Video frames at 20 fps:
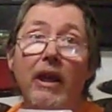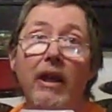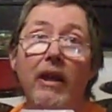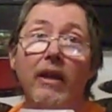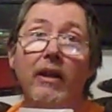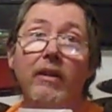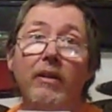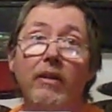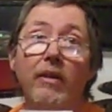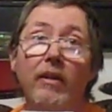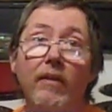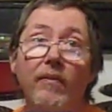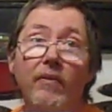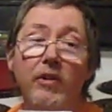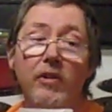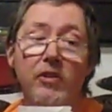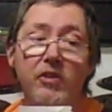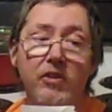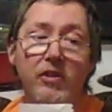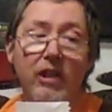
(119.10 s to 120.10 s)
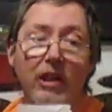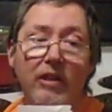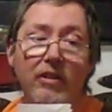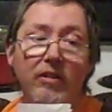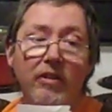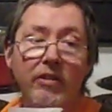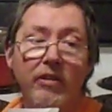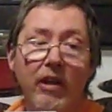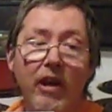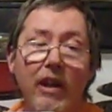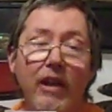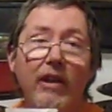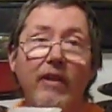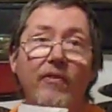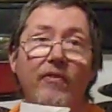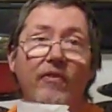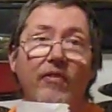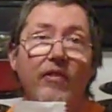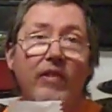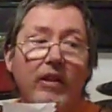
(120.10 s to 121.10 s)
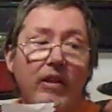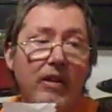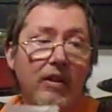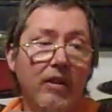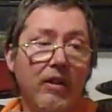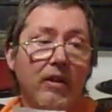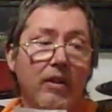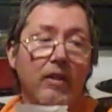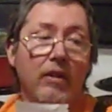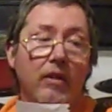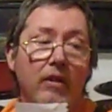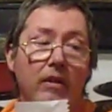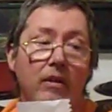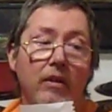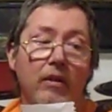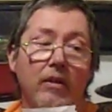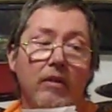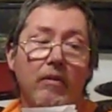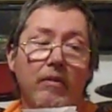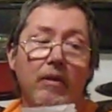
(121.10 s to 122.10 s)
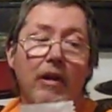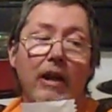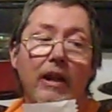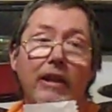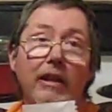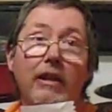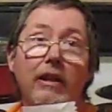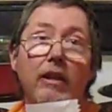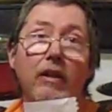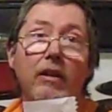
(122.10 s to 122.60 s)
And if you stick the knife right